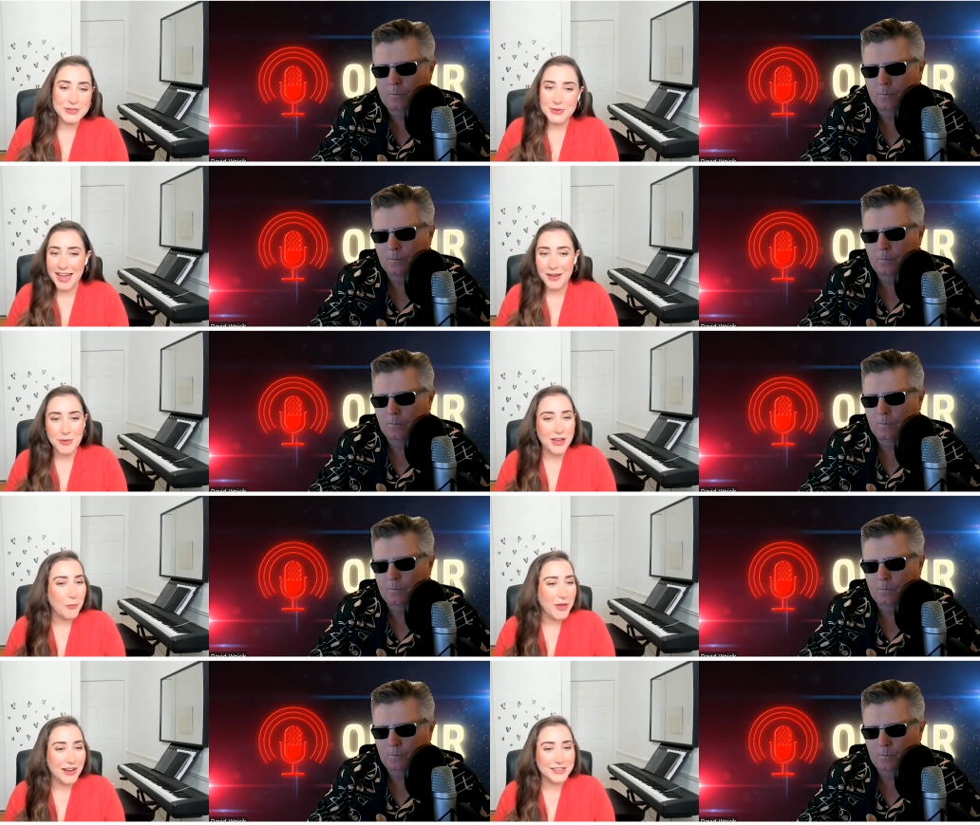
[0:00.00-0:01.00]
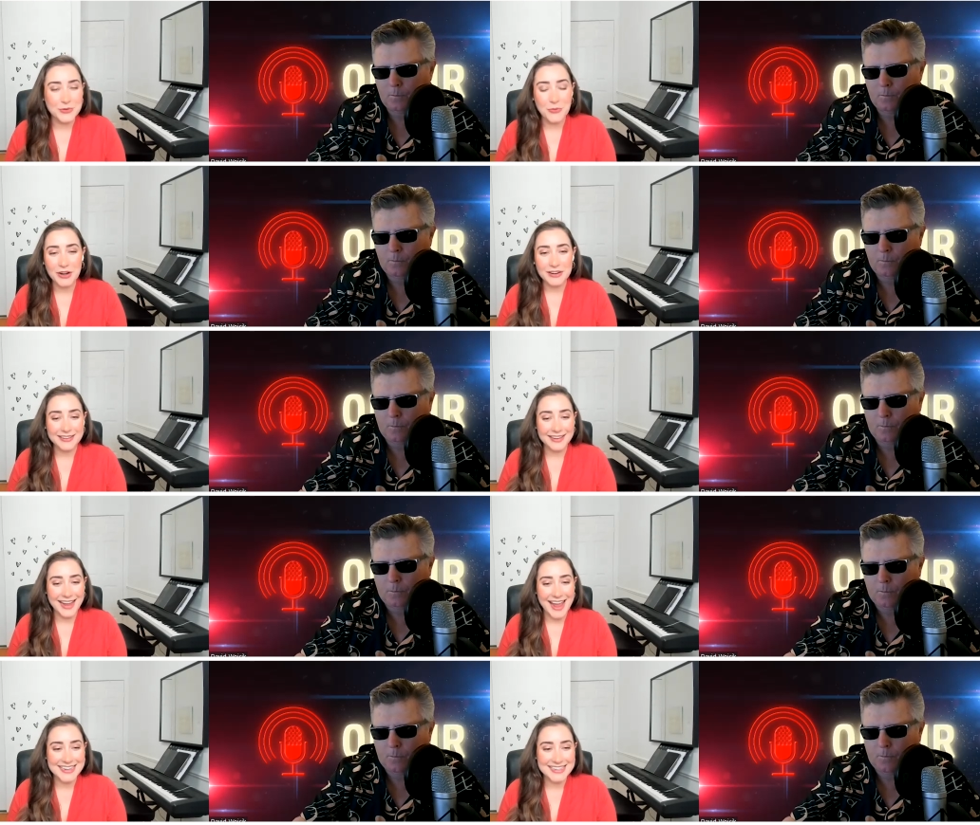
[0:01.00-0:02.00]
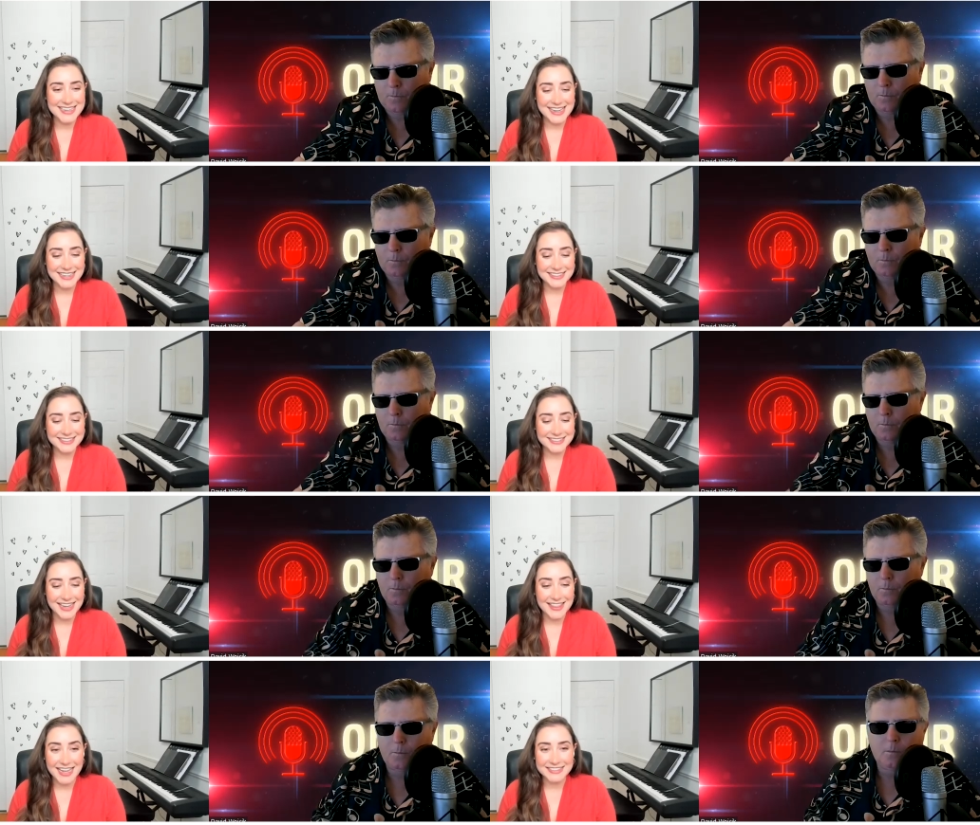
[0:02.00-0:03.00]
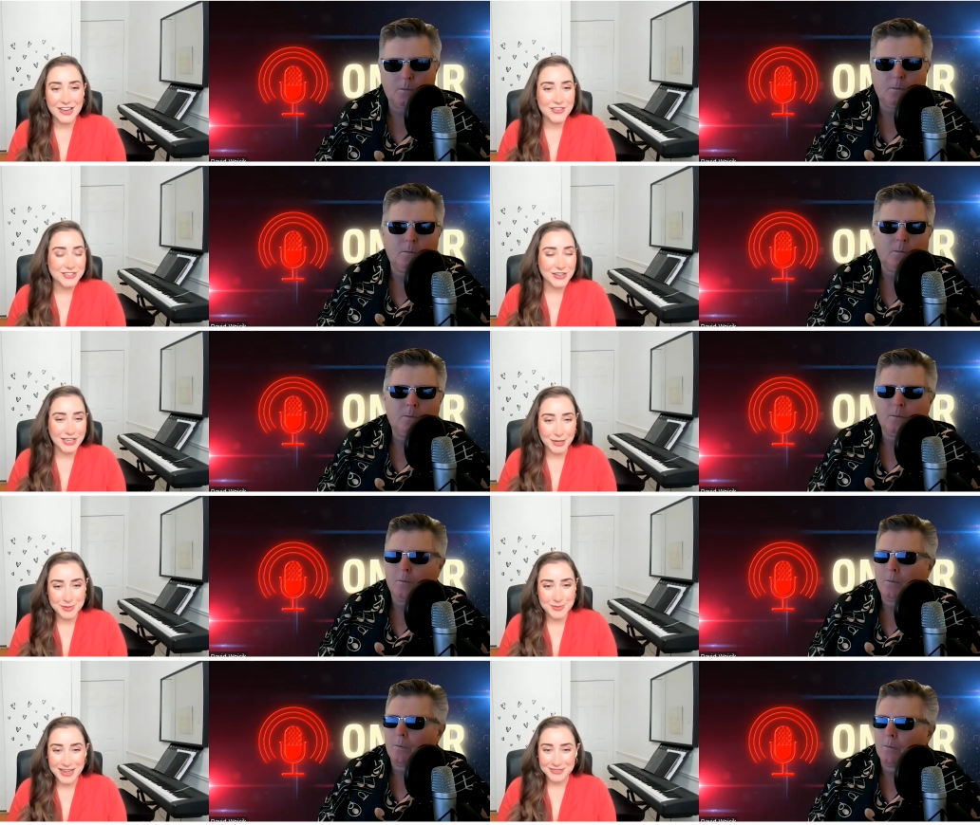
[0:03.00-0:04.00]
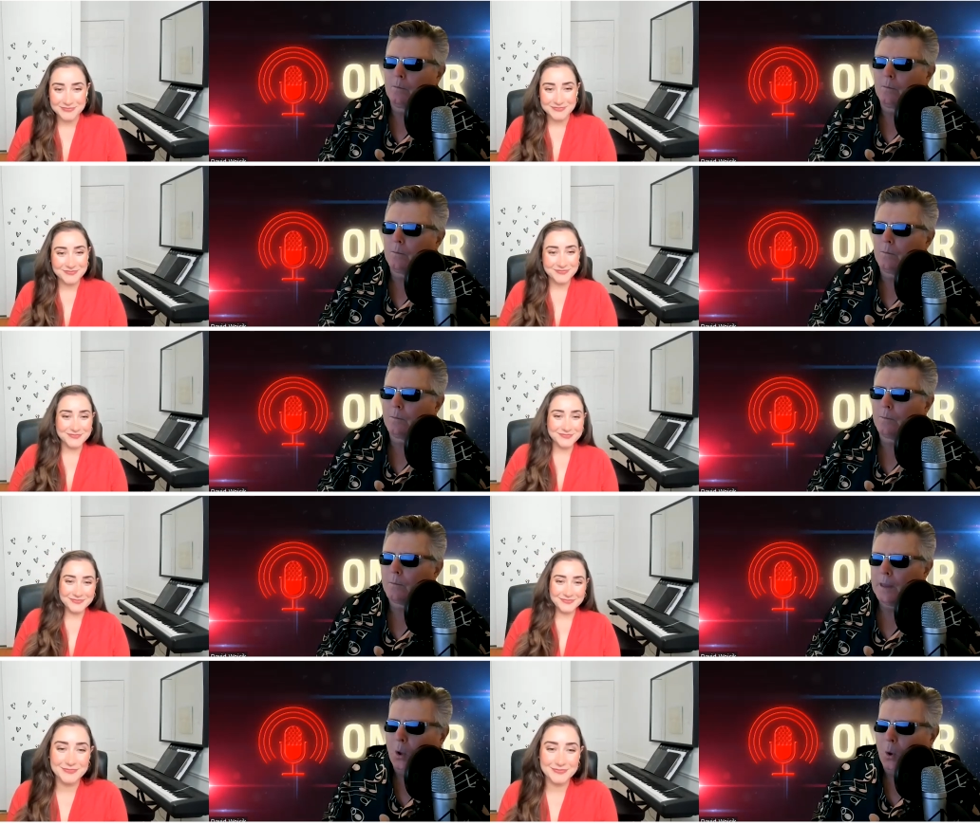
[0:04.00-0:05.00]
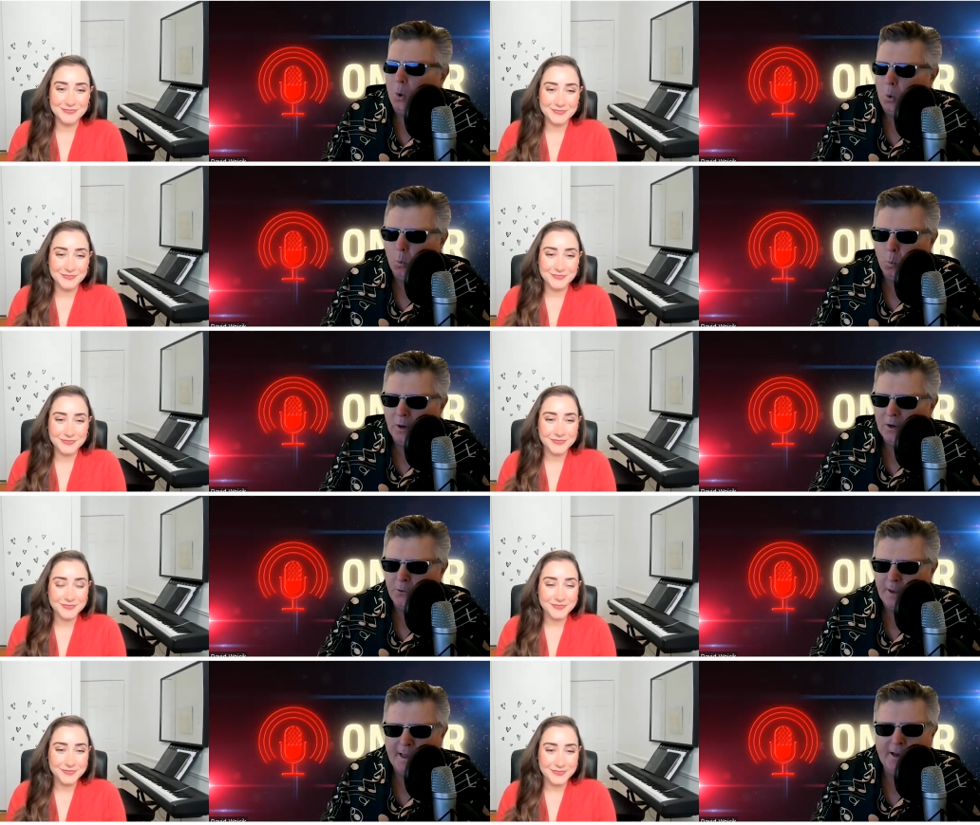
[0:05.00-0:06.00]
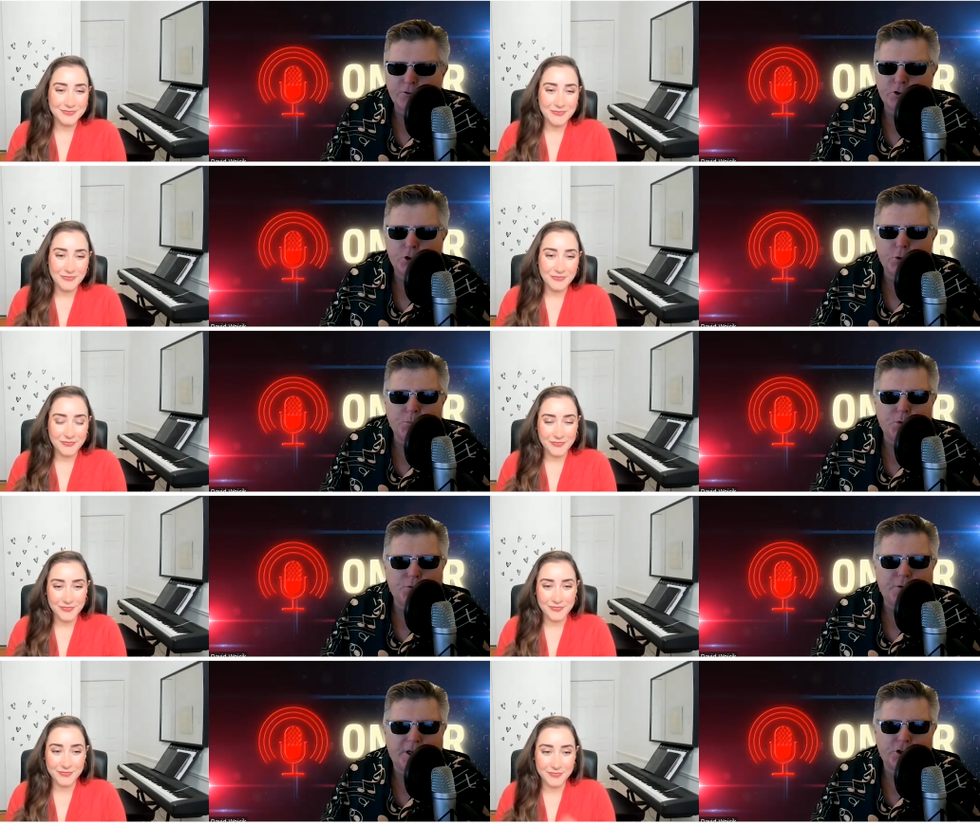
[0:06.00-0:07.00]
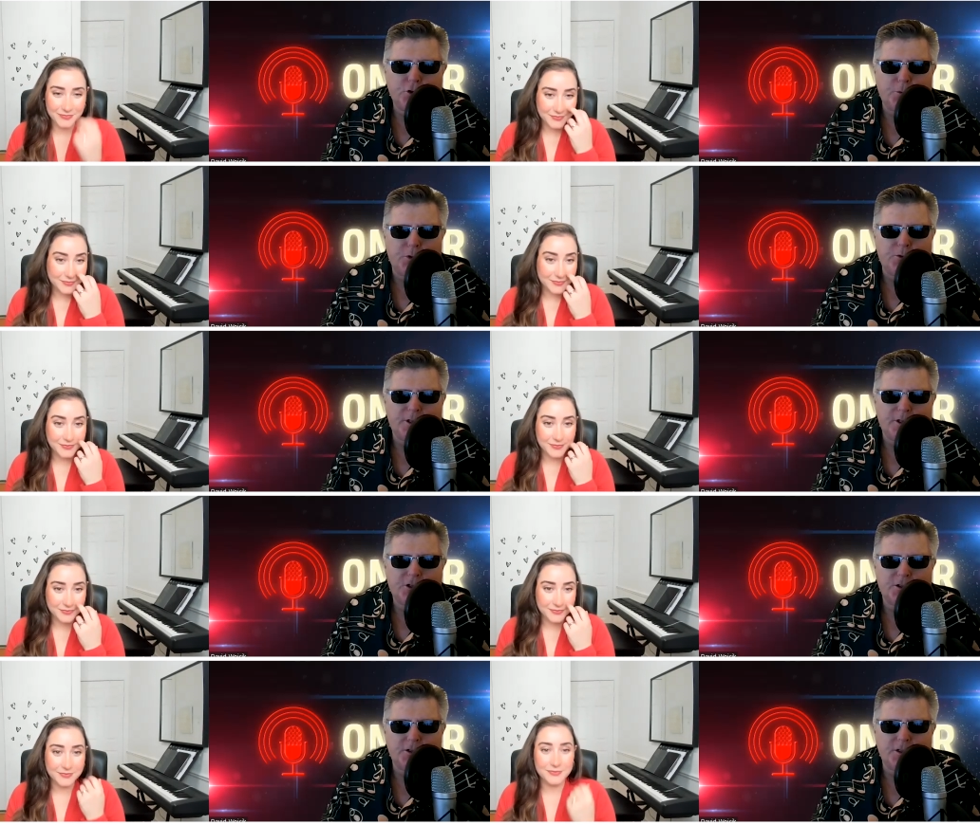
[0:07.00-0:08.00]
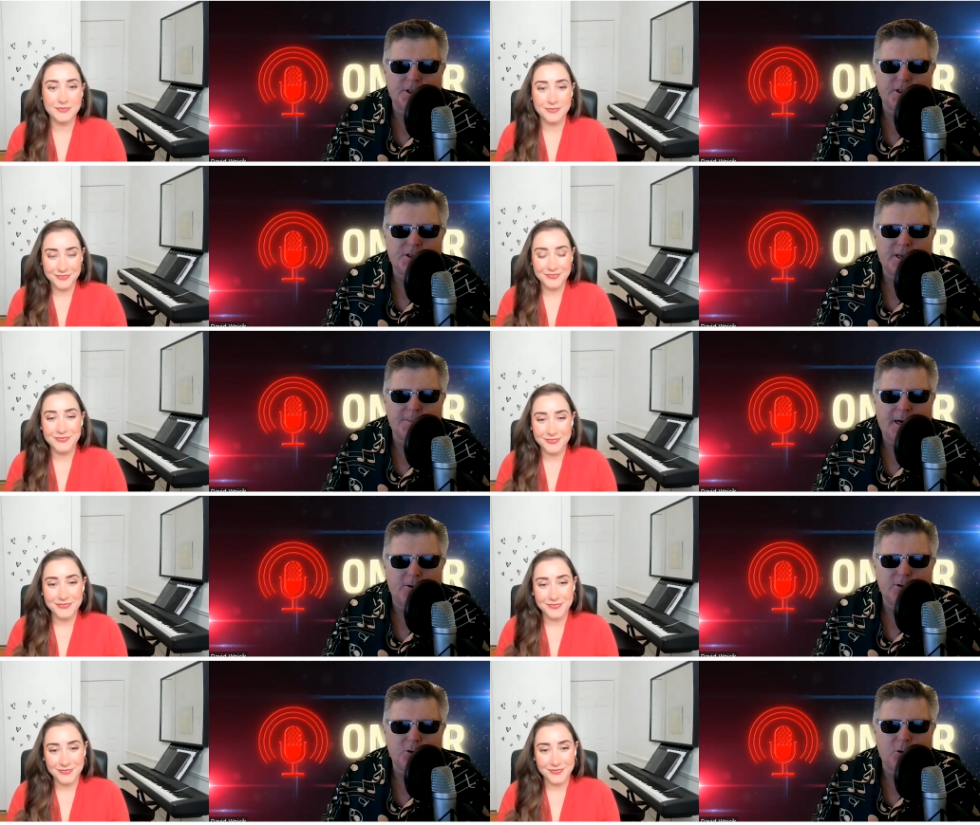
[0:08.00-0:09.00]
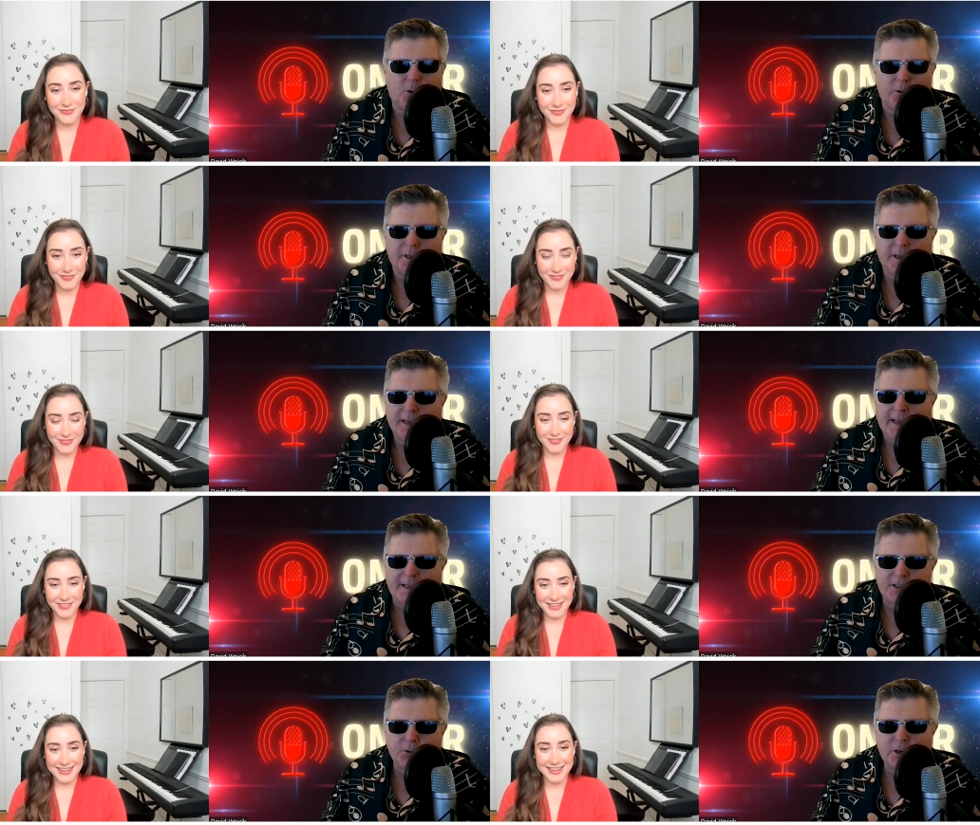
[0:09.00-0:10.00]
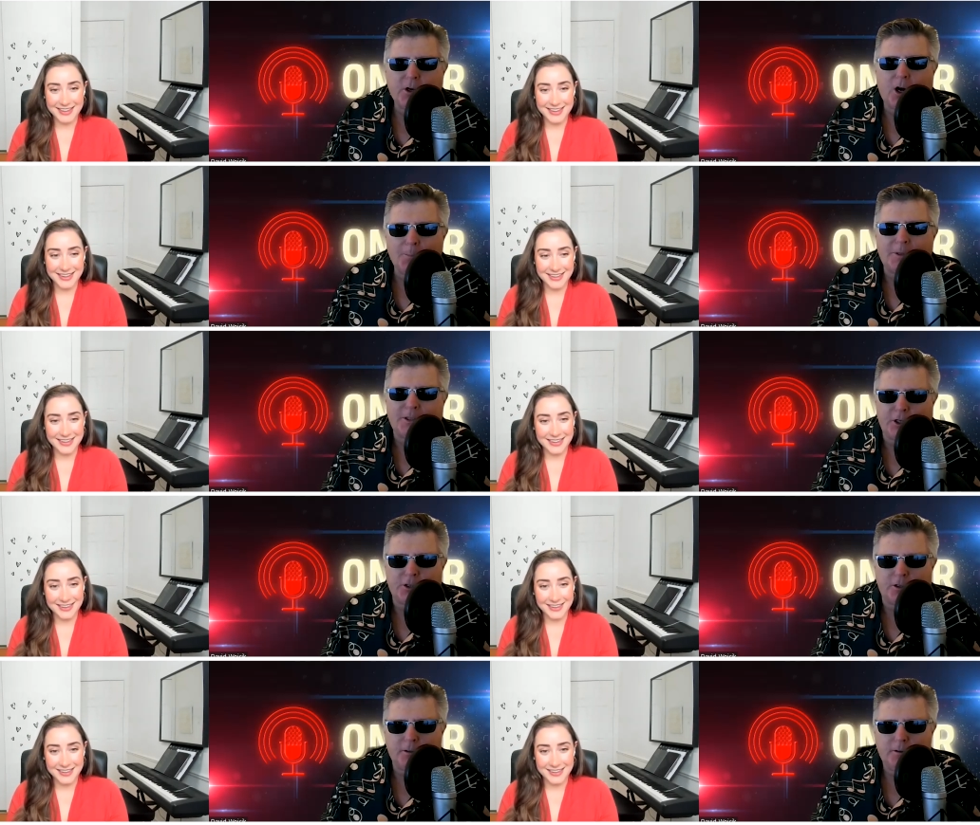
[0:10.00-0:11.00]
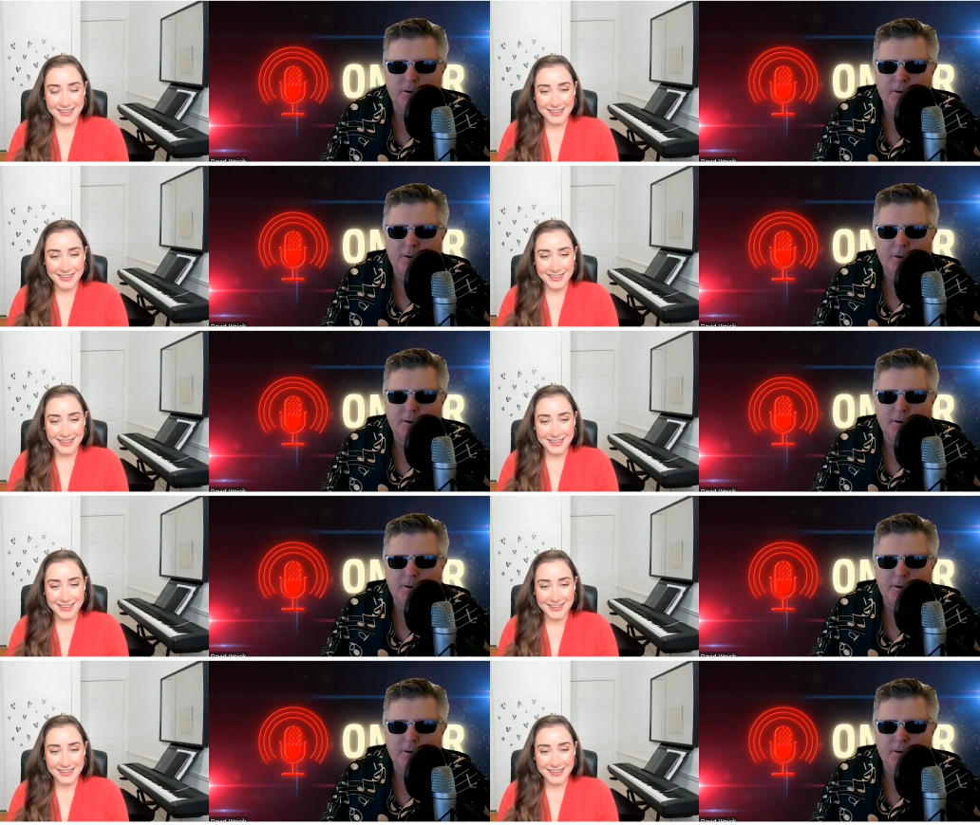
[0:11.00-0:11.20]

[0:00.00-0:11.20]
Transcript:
Speaker 1: so yeah, we got, we got to work and, uh, and that's how the song came to be.
Speaker 2: When you have two professional musicians in the same household, is there a competition?